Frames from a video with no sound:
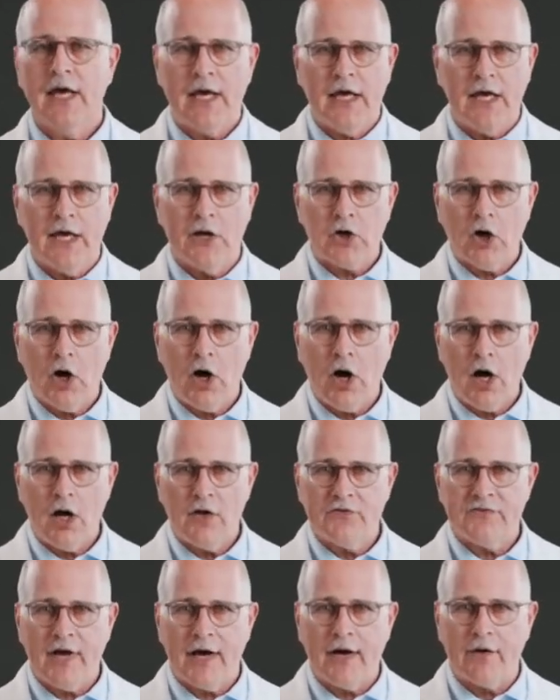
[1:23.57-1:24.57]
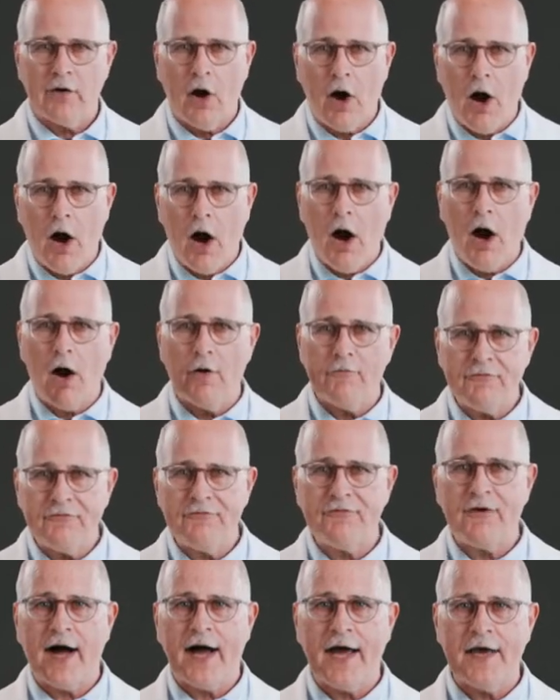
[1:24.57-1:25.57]
It calls out all
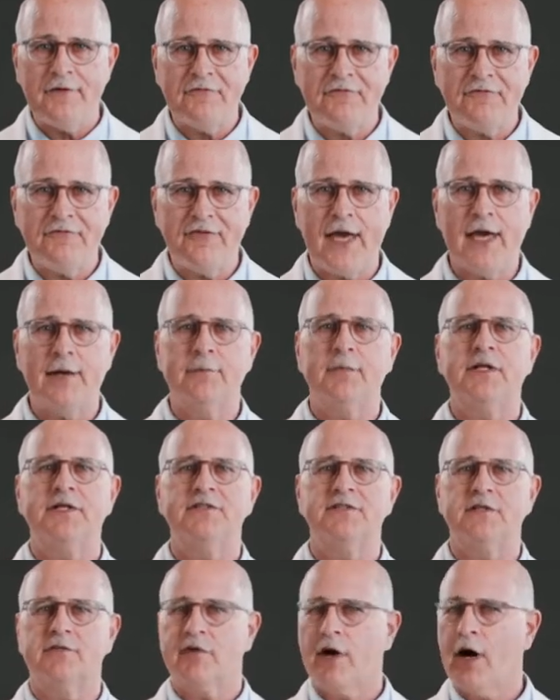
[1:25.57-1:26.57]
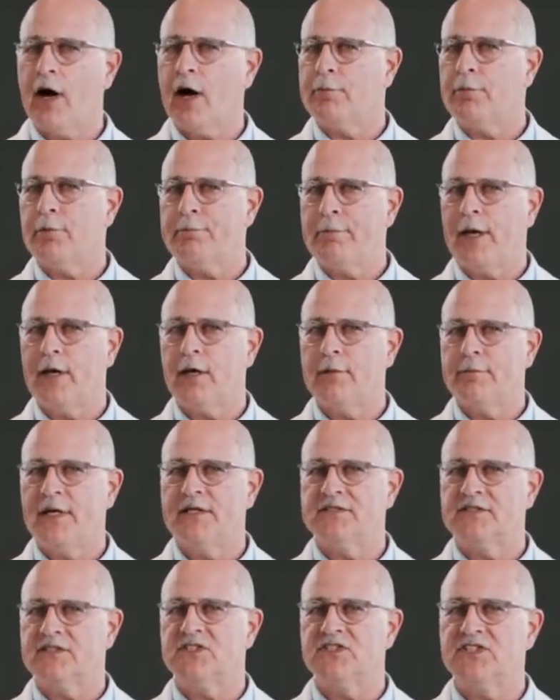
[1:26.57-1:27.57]
five families of
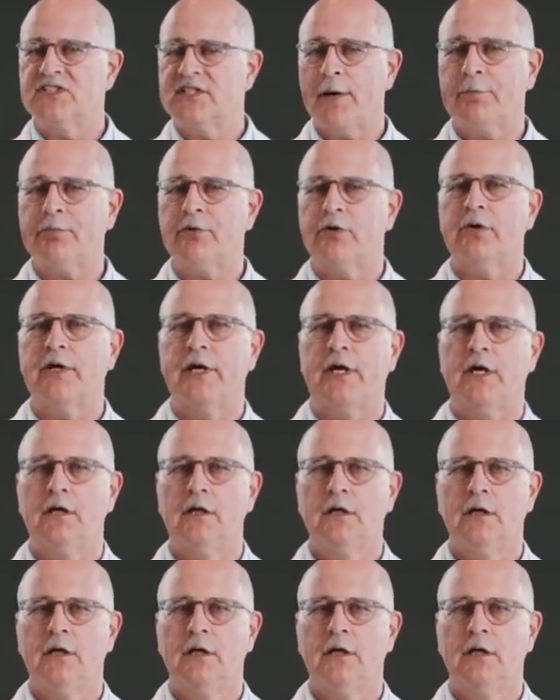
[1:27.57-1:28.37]
carbapenemases separately,